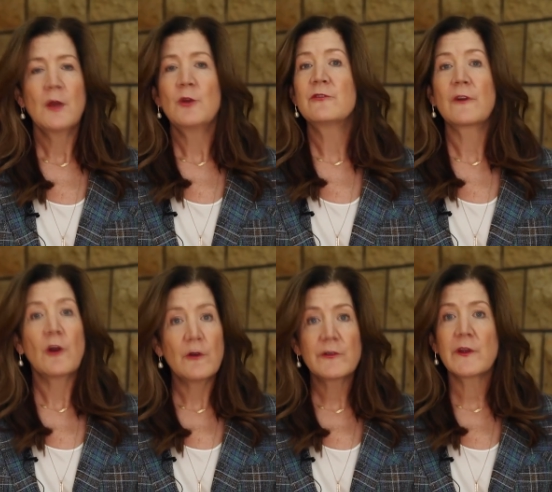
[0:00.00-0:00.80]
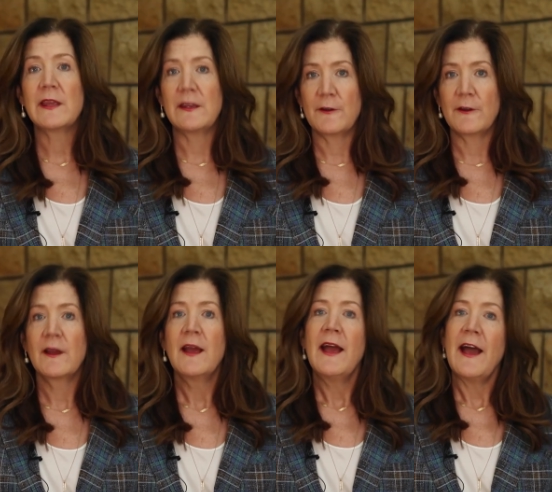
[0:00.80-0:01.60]
who for over a year
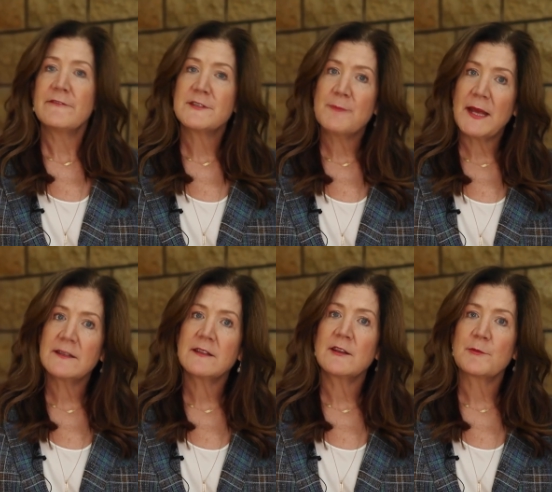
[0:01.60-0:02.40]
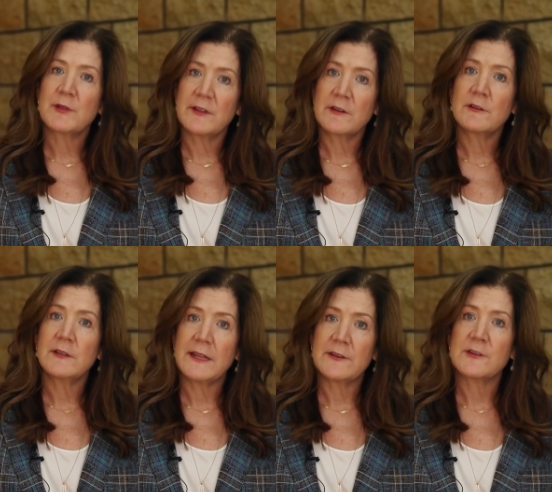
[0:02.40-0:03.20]
have demanded their political
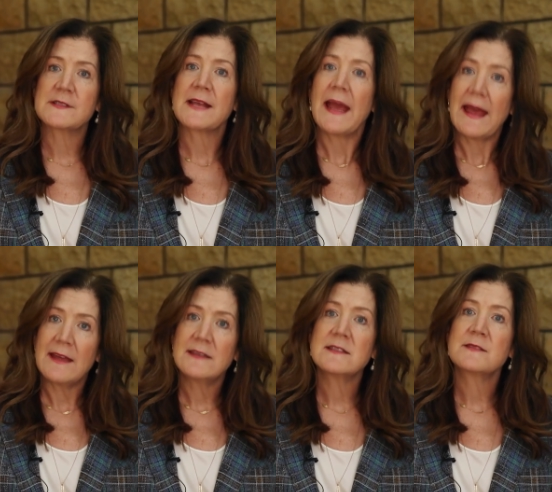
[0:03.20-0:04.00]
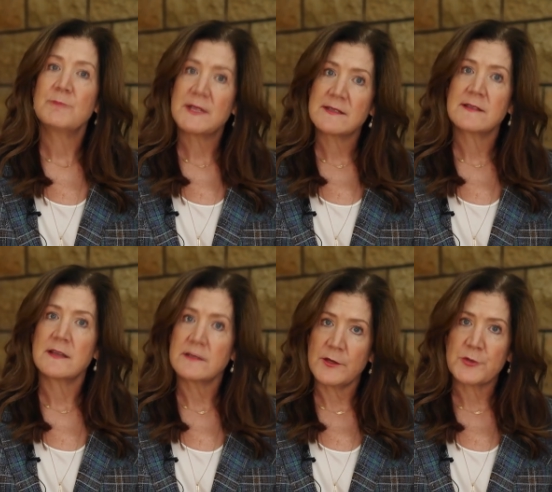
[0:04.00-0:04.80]
leaders end business
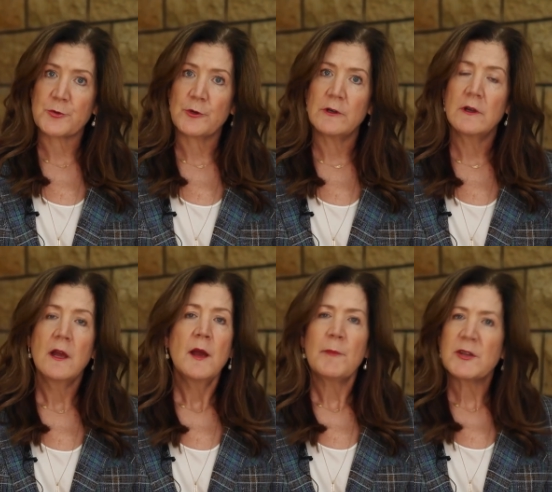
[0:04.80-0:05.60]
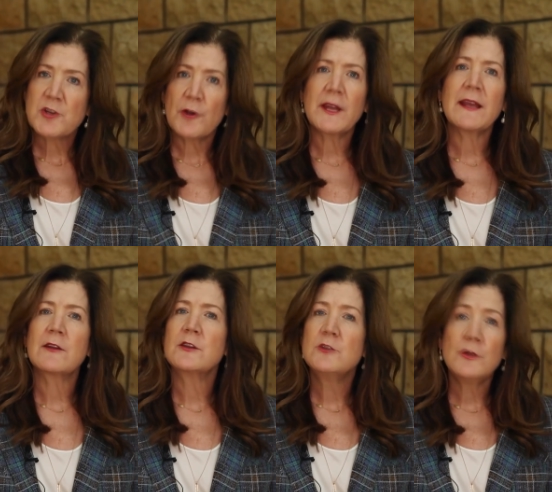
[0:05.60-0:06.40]
as usual by charting
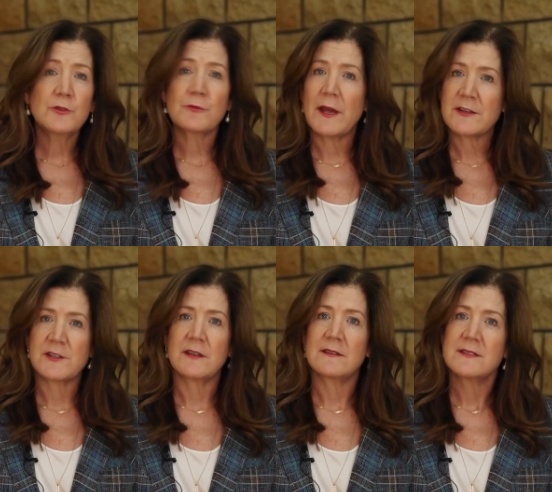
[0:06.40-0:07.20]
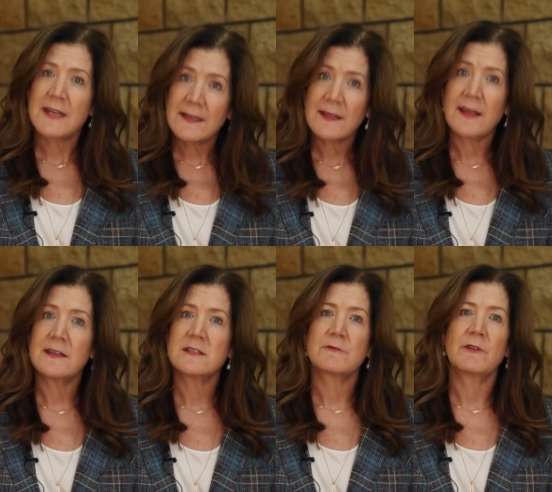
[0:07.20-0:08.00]
out a new direction
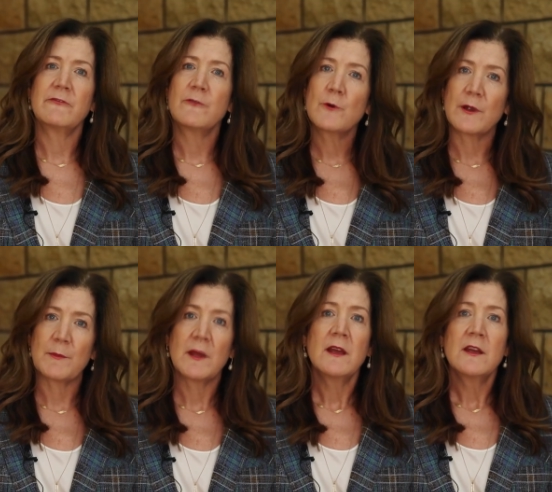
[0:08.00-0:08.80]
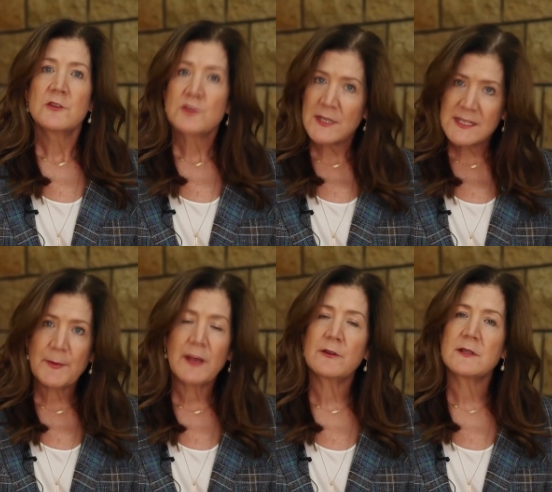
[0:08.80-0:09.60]
dedicated to reform,
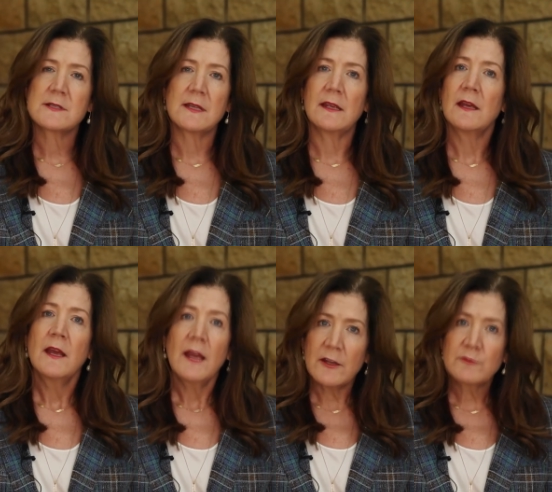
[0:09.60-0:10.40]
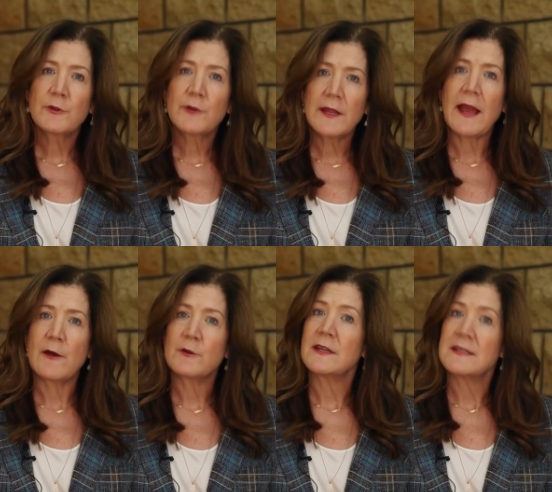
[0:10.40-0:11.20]
transparency, and rooting
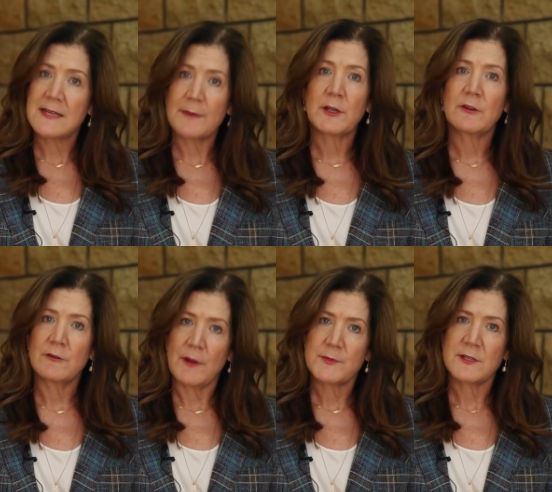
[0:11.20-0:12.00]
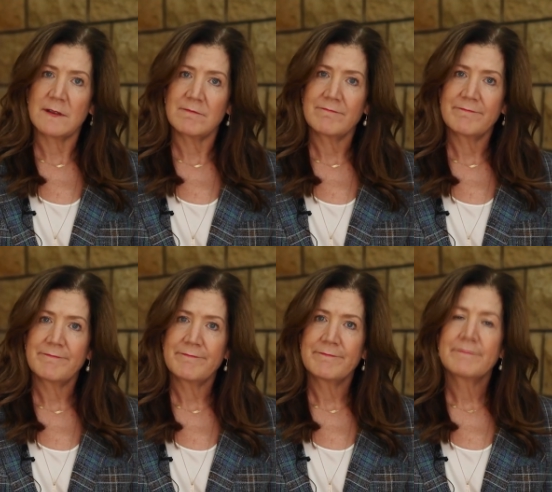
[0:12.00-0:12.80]
out endemic corruption.
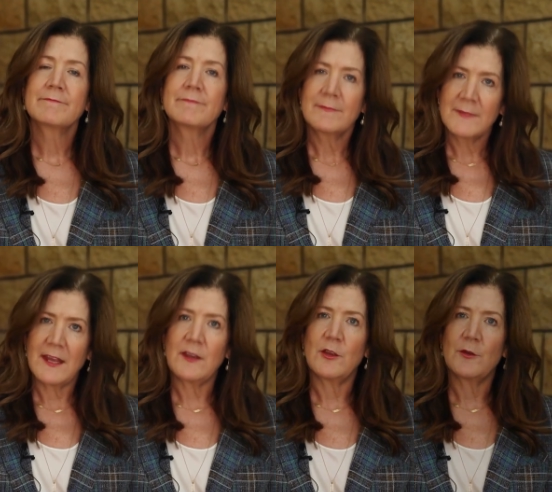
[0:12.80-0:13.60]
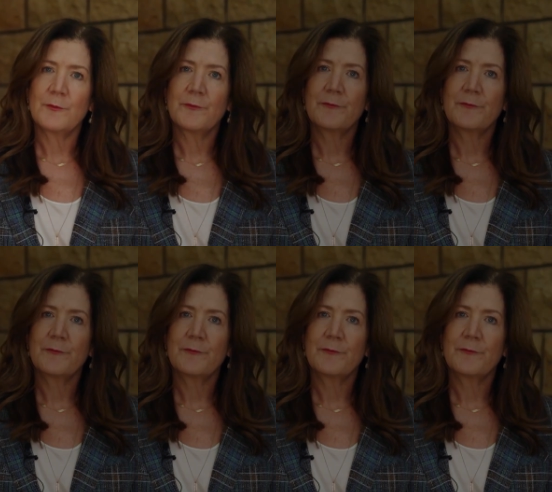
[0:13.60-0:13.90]
Thank you.